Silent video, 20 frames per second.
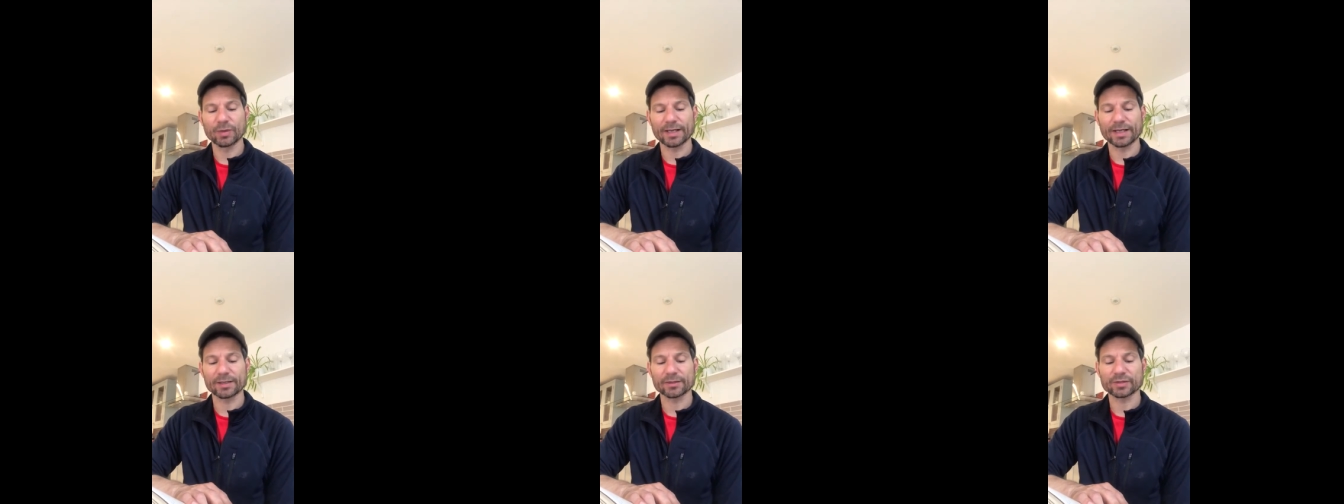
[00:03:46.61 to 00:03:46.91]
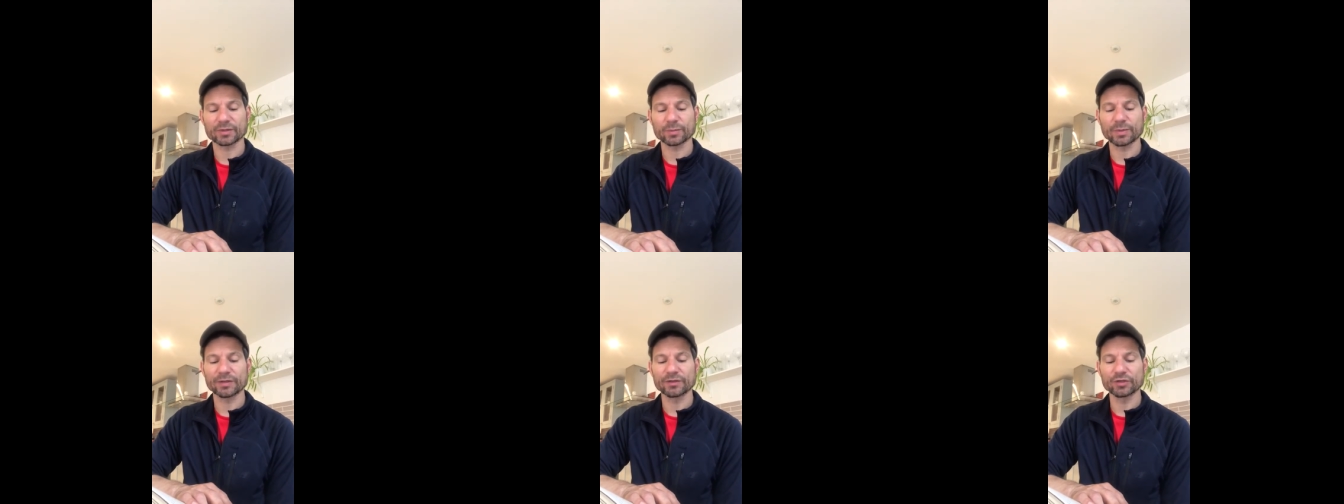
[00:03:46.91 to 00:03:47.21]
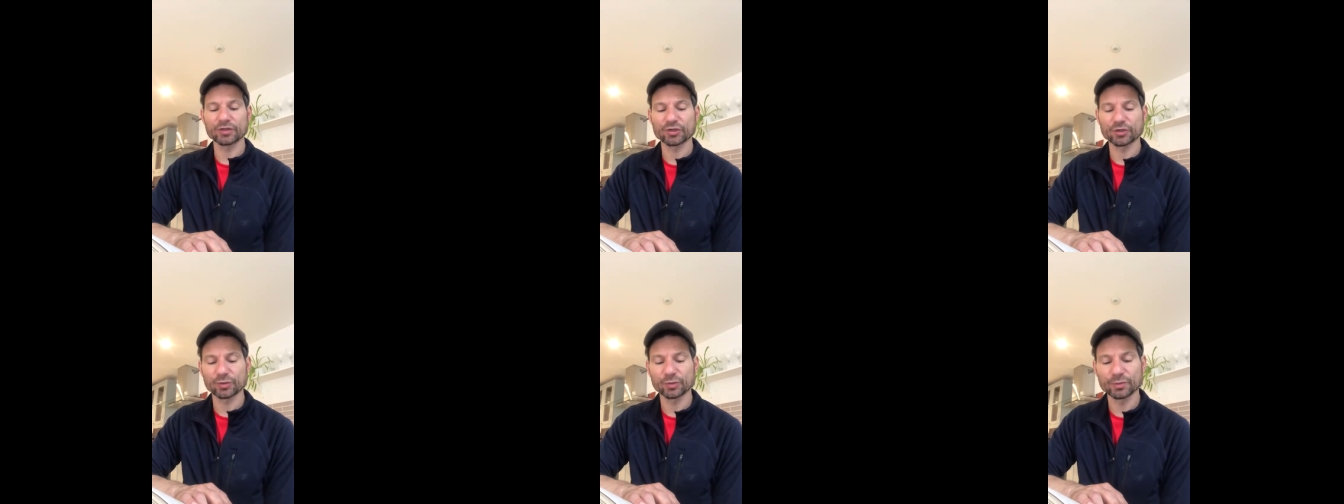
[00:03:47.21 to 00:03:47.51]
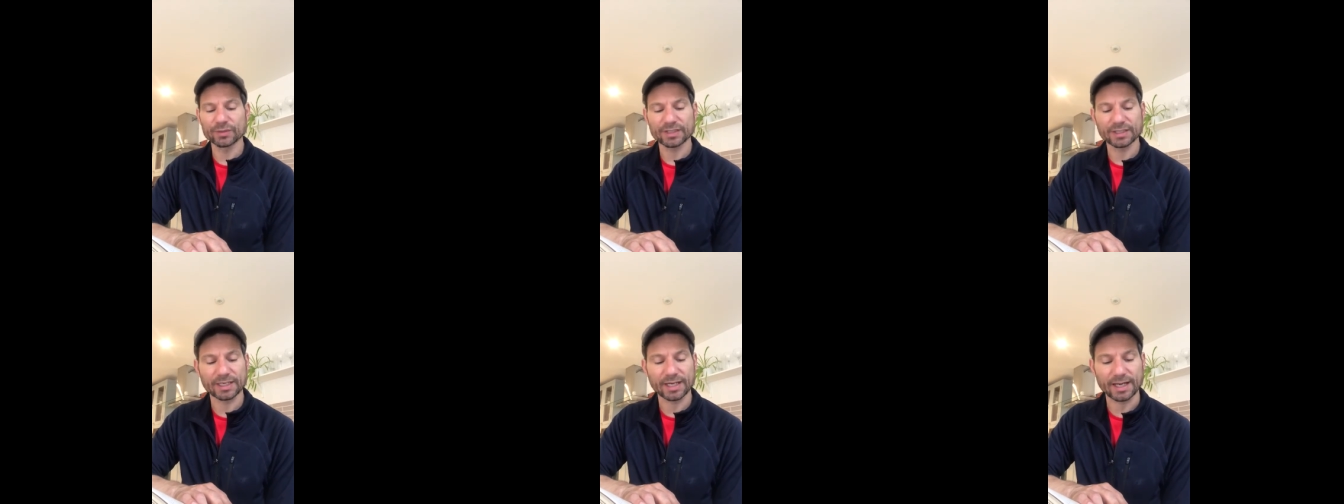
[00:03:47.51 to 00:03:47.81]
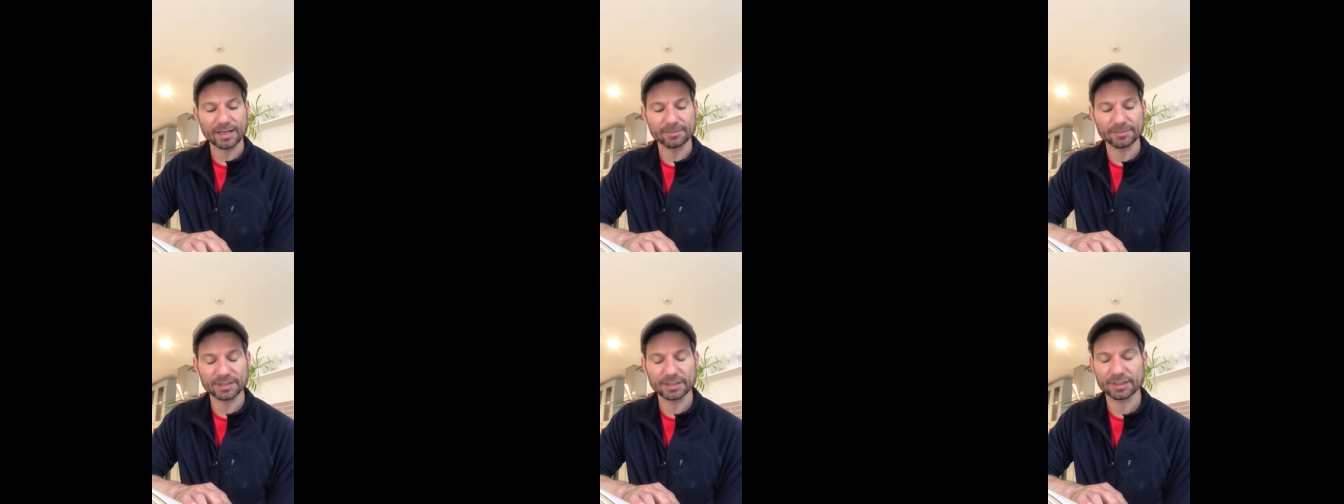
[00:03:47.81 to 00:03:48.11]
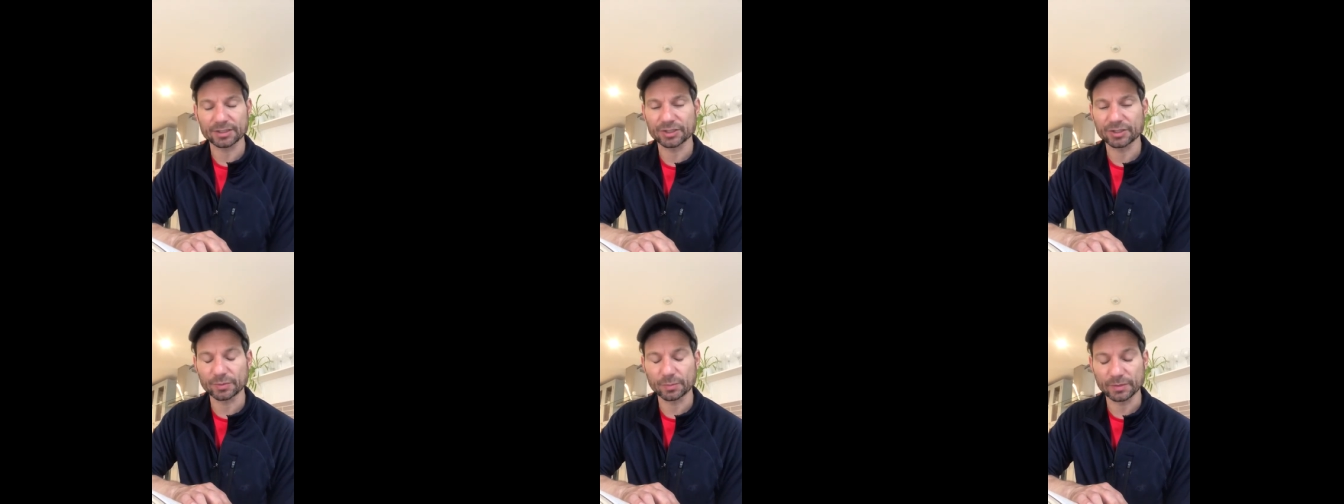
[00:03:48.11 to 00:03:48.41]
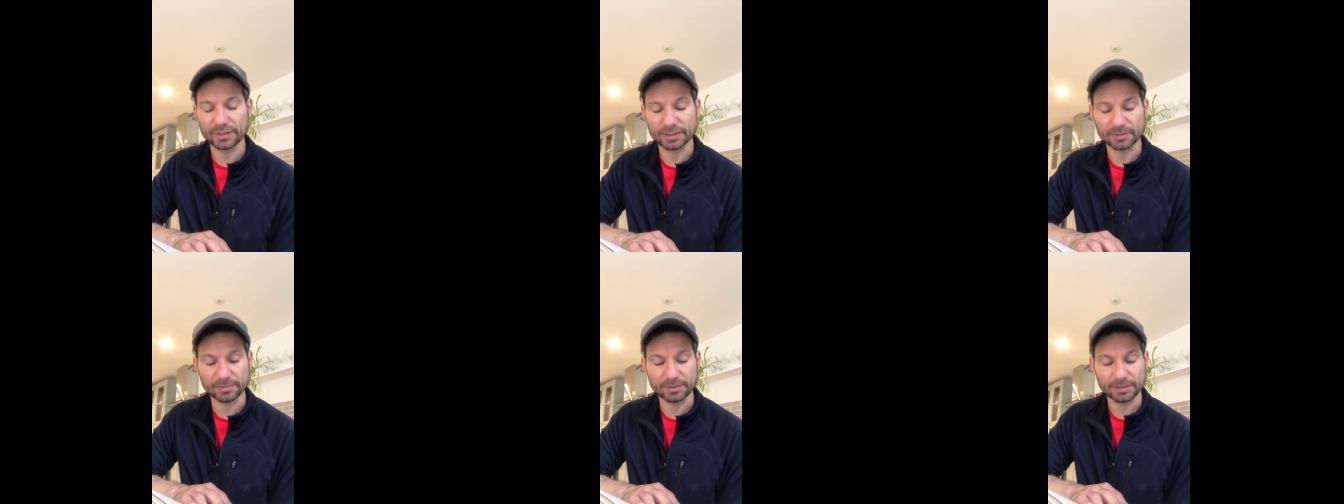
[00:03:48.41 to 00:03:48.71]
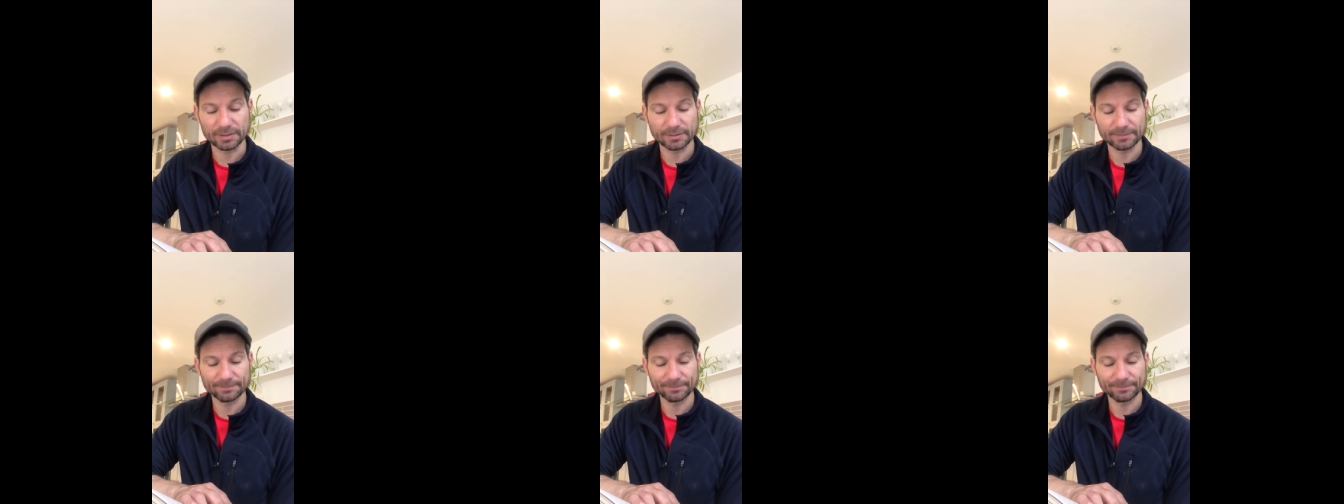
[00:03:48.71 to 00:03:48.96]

House where the jewels are kept?" she whispered.